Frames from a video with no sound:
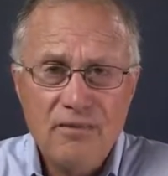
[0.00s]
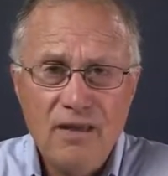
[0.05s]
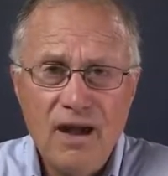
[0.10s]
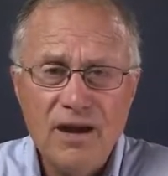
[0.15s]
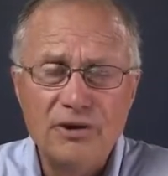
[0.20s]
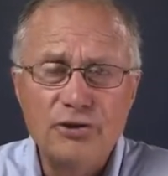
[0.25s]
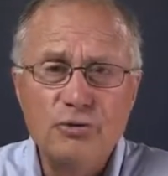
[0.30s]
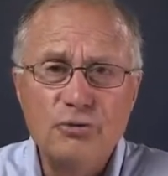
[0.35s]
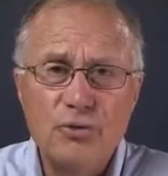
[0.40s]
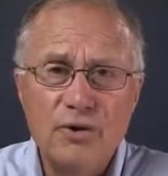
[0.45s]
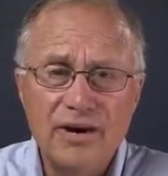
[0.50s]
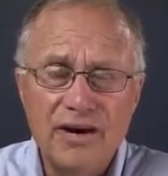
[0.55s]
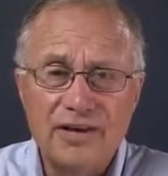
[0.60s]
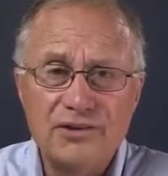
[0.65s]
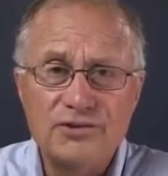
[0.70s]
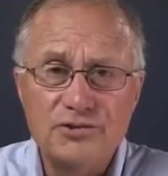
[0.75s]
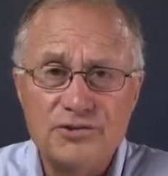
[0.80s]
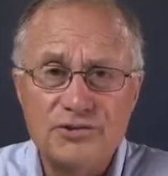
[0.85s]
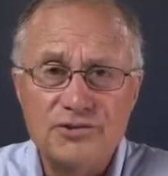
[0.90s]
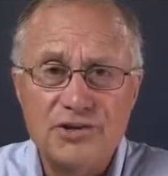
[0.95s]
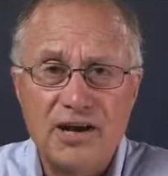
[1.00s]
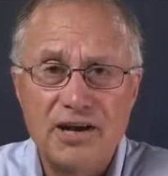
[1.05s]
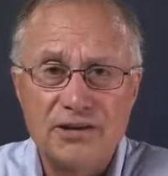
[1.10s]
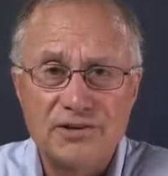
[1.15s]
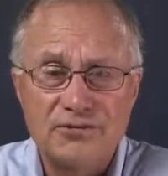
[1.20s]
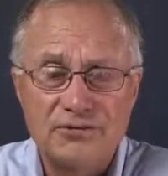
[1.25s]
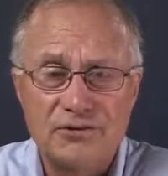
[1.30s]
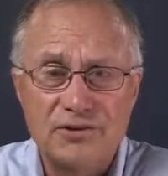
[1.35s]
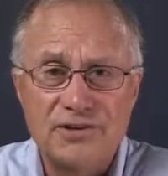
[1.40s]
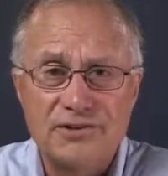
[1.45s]
I do one
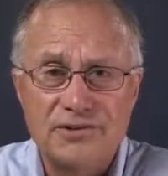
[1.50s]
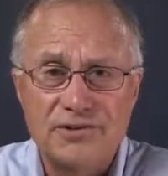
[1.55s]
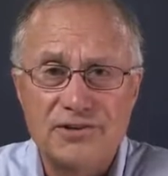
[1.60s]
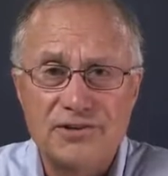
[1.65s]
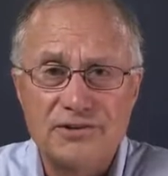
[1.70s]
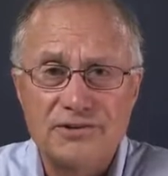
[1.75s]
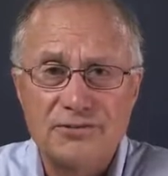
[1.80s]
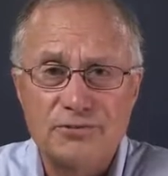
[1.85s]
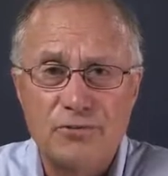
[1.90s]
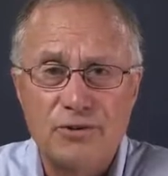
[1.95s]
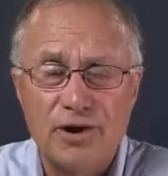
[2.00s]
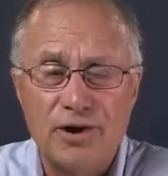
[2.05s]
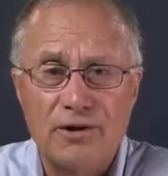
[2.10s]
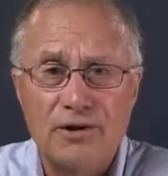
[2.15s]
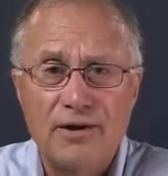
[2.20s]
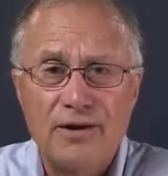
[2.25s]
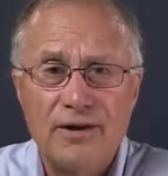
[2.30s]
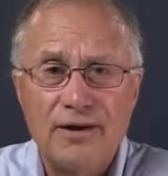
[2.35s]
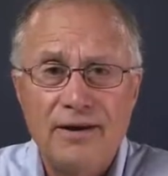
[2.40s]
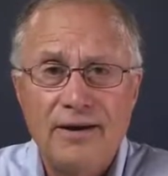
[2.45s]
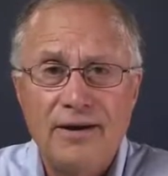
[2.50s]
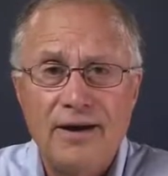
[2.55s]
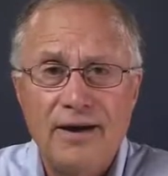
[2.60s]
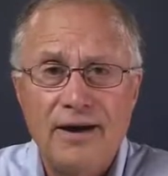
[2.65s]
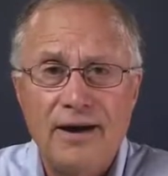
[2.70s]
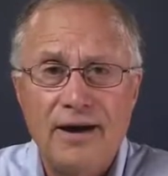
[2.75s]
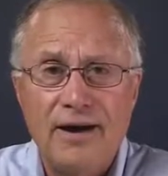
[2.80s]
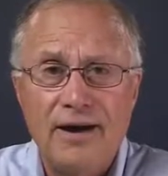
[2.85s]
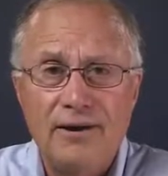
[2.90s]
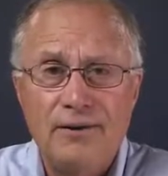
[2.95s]
exercise, for instance, where
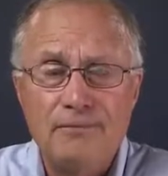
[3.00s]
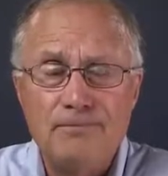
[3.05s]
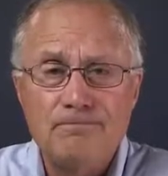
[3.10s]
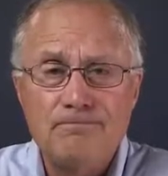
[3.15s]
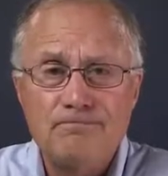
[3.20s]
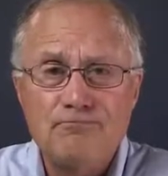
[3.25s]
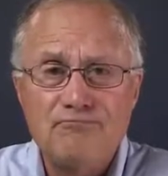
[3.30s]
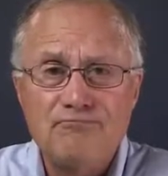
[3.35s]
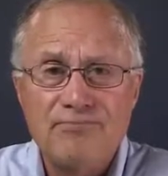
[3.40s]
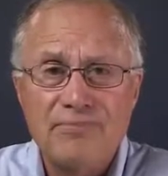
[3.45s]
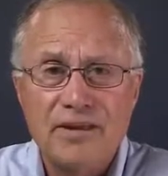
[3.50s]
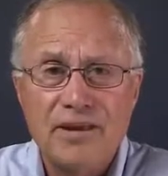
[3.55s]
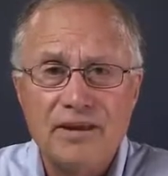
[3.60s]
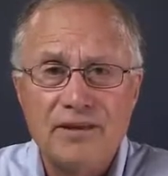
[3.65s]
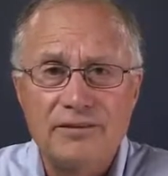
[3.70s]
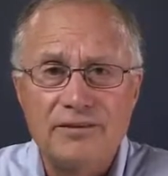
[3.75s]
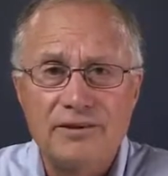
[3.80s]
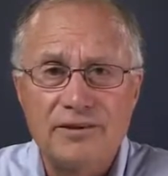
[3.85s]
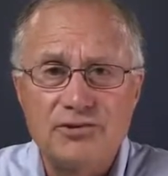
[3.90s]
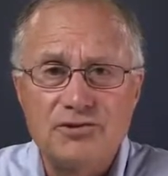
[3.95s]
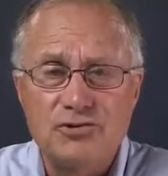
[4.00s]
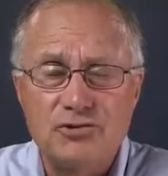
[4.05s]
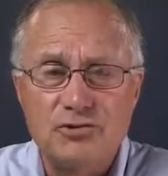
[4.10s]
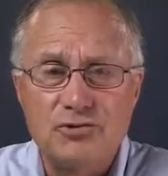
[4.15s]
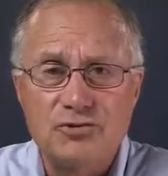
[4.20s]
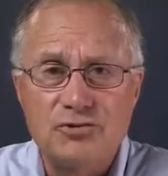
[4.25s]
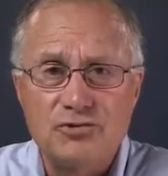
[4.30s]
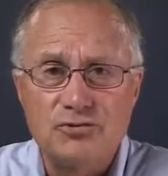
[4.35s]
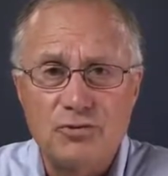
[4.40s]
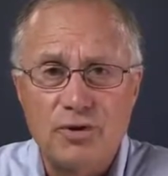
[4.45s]
the
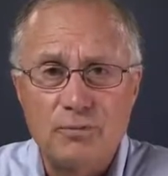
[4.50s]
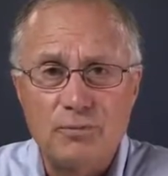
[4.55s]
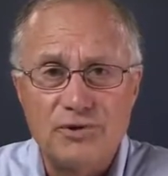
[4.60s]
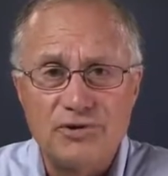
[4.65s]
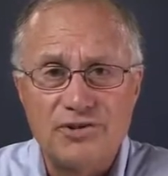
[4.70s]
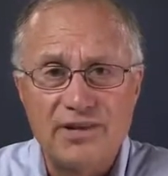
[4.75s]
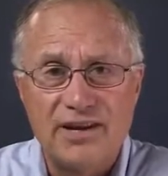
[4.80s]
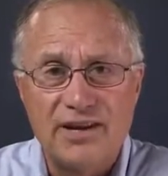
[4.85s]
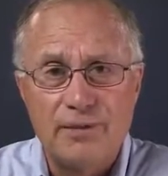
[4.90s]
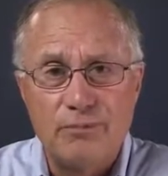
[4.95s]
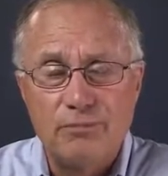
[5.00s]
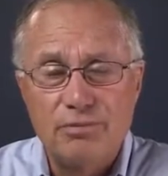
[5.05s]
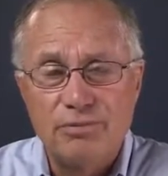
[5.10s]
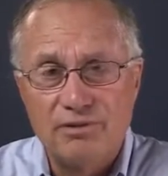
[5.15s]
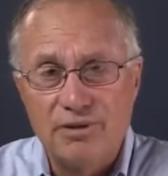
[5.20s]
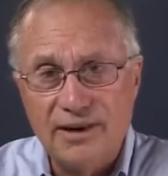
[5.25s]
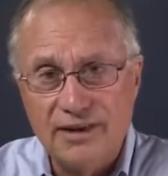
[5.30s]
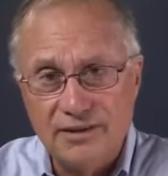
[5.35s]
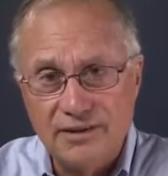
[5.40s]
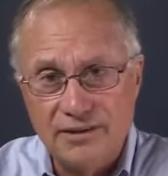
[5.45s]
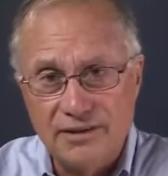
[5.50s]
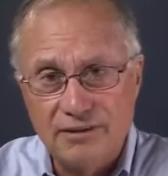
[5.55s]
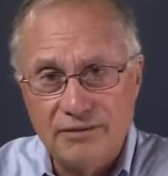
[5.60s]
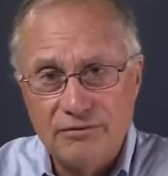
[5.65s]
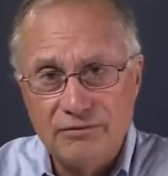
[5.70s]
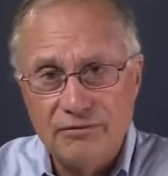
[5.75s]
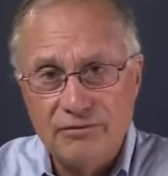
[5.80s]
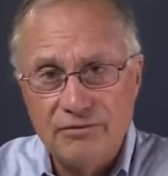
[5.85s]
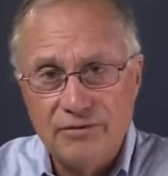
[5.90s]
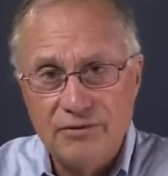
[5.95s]
students represent a
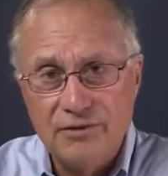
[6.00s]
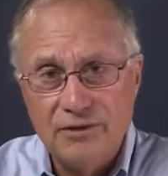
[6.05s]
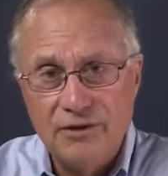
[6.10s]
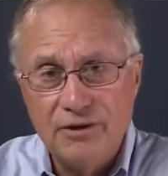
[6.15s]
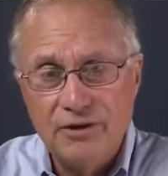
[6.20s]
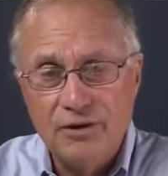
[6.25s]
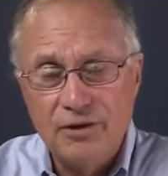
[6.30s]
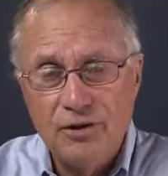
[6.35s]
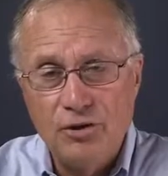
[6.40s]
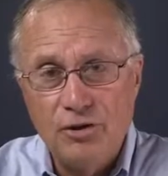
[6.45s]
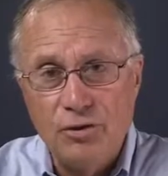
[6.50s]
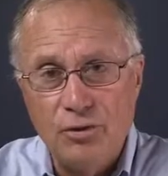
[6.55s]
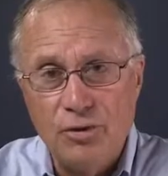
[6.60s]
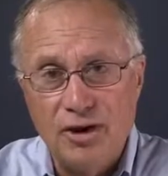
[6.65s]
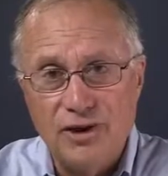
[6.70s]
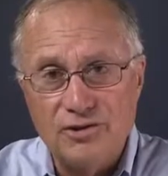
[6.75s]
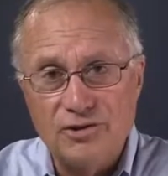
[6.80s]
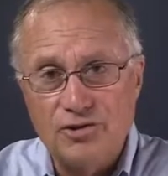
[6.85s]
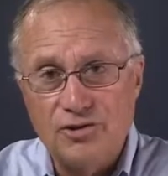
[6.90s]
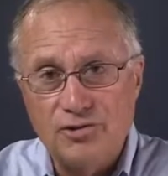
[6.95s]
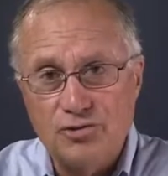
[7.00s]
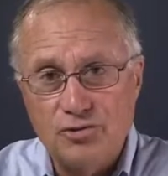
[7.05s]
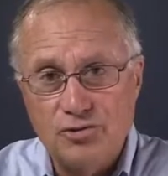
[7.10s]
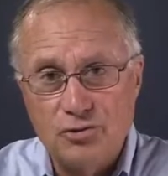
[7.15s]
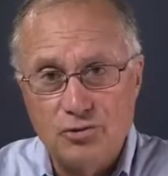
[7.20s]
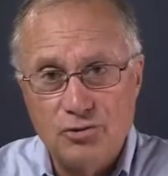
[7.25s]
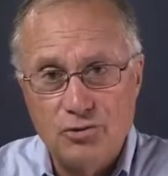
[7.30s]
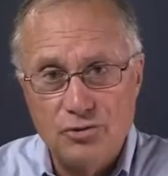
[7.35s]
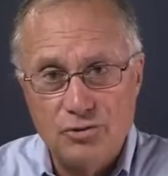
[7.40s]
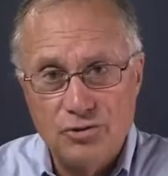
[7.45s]
plaintiff who has
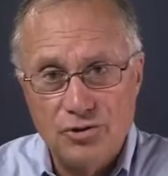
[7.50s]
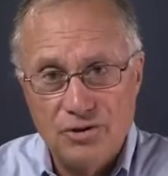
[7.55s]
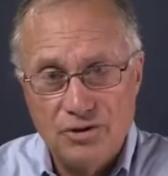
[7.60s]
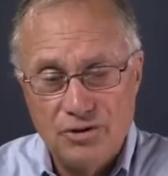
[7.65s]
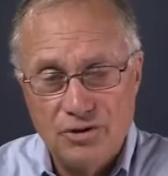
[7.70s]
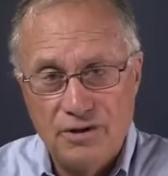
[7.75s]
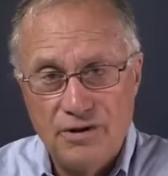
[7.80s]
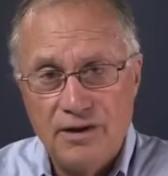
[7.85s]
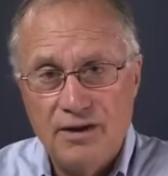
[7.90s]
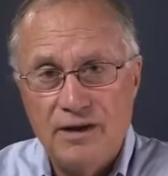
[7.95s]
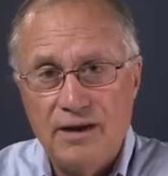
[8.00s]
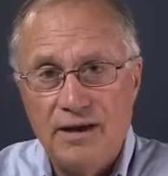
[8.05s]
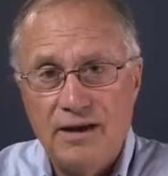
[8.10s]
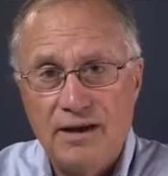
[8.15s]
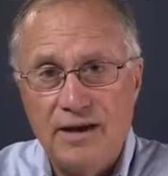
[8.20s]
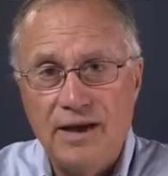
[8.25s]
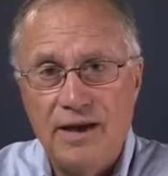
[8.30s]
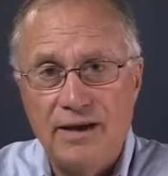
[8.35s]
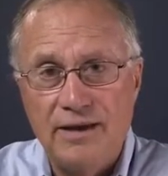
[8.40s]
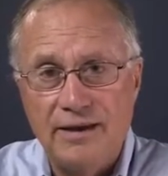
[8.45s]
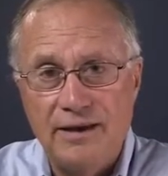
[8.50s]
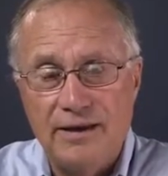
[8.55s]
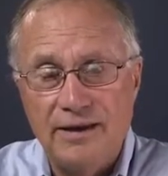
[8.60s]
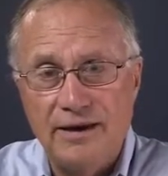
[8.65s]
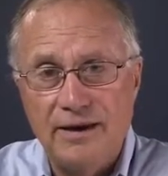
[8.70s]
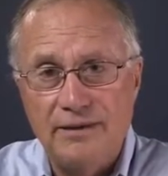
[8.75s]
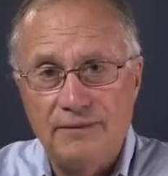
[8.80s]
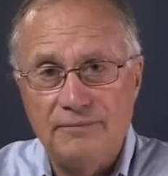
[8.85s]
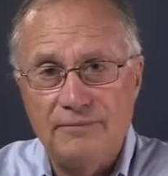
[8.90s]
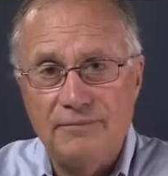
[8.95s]
sued a
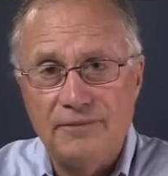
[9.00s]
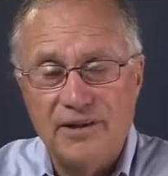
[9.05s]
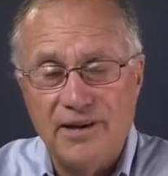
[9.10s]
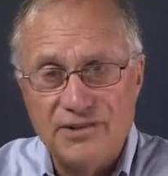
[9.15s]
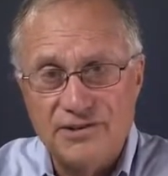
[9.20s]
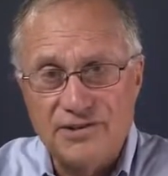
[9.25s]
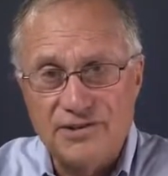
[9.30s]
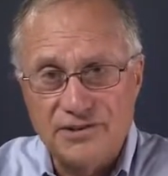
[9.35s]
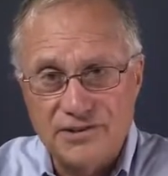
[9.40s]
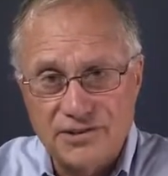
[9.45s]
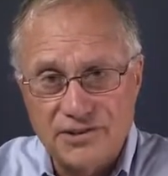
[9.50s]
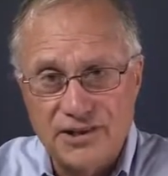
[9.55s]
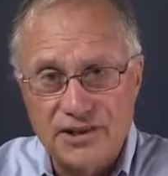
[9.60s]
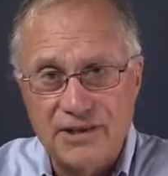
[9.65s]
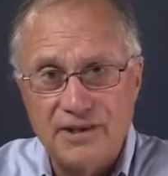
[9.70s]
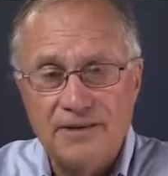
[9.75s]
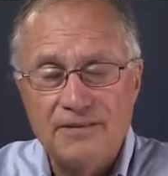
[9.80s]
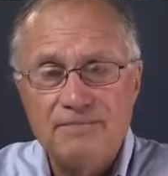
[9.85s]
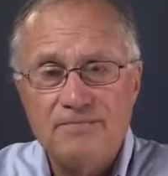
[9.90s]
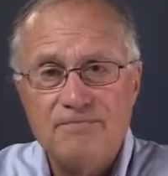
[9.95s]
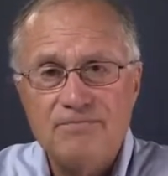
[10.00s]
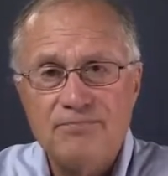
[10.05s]
licensee,